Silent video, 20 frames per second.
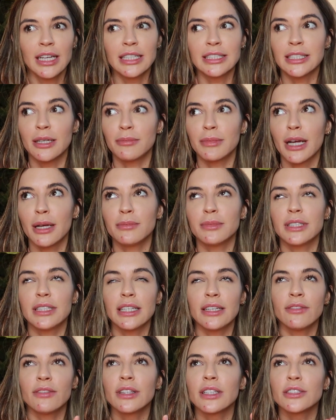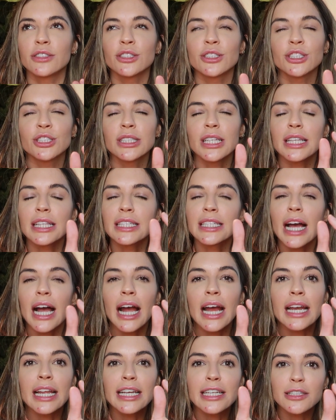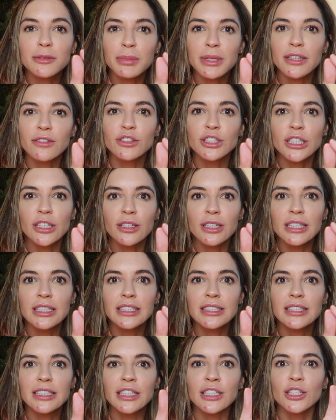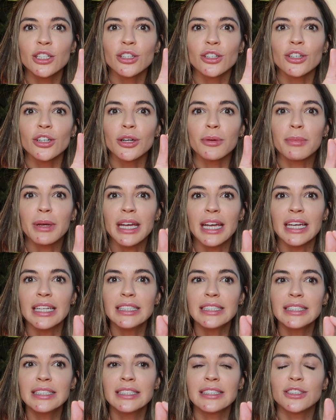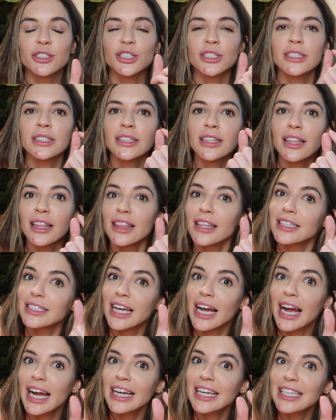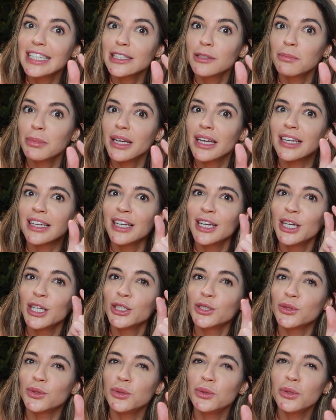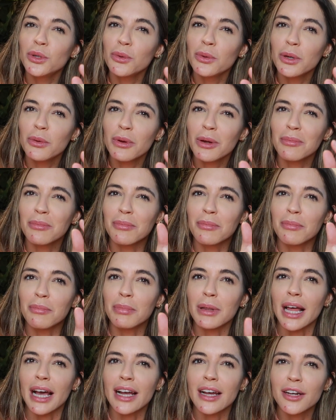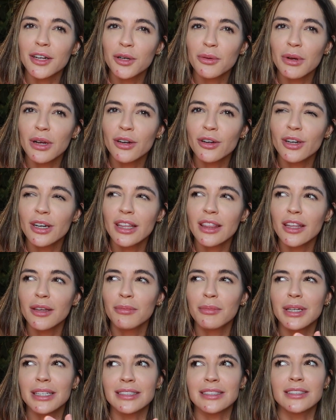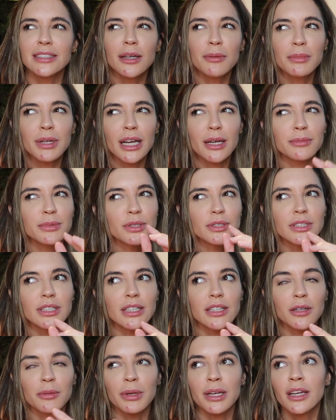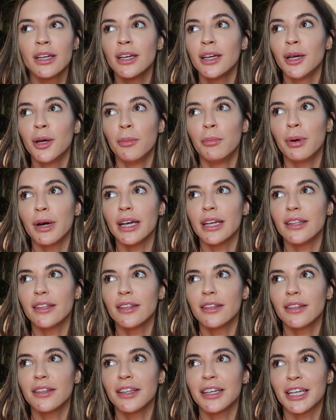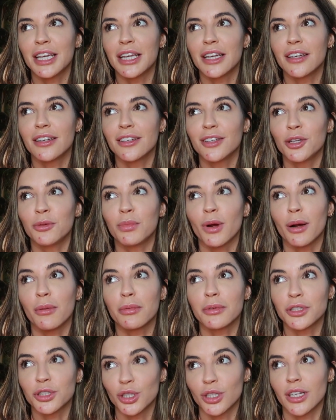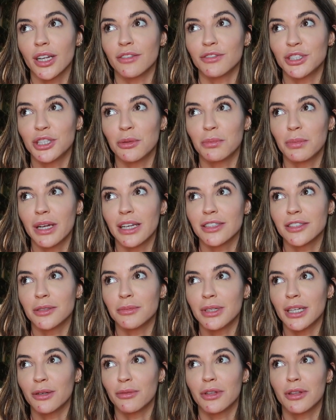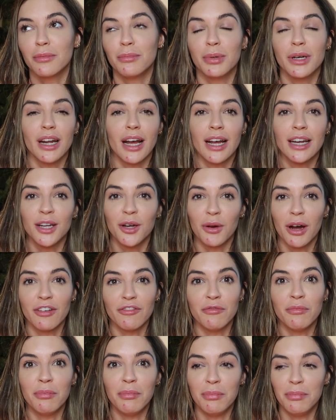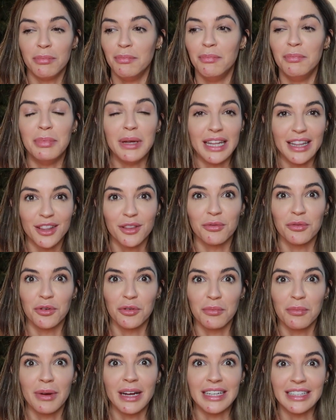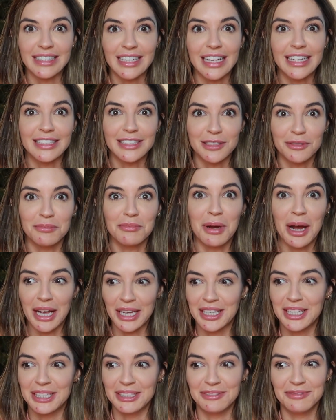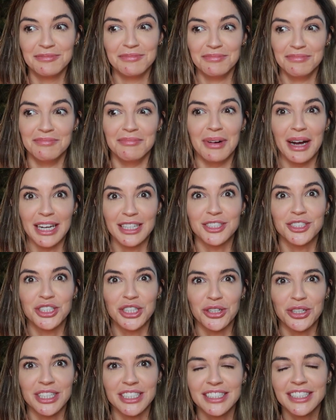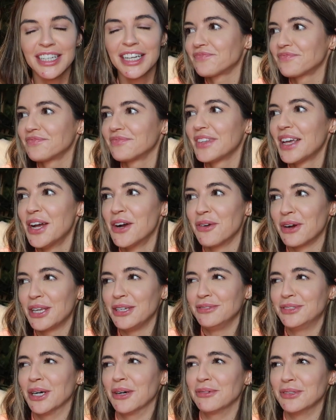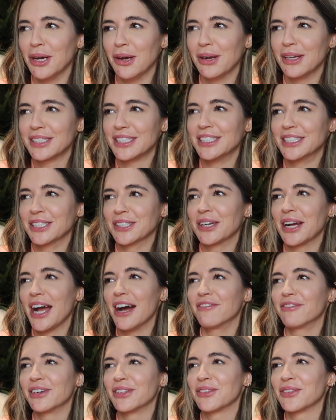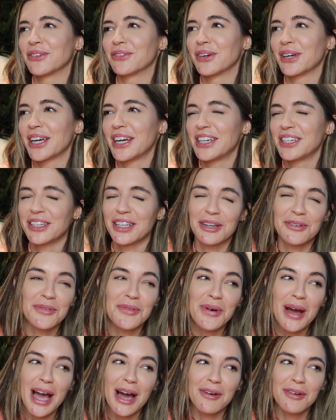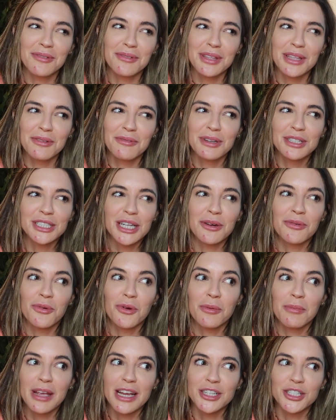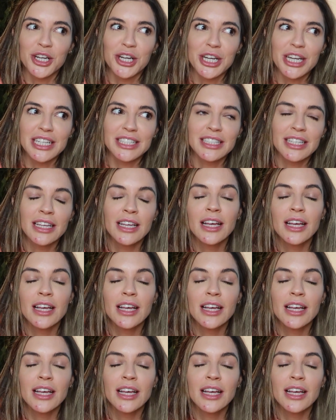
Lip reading: sometimes even there's just like the tiniest bit of sheerness in your pants, just the tiniest bit, so you don't want to wear black underwear underneath them, because sometimes you'll see a little bit. But again, you probably shouldn't have sheer pants to begin with, but I know I've been through my days and my sheerness where you don't notice until you're halfway through the workout and you're like, wow, I really wish I wore beige undies.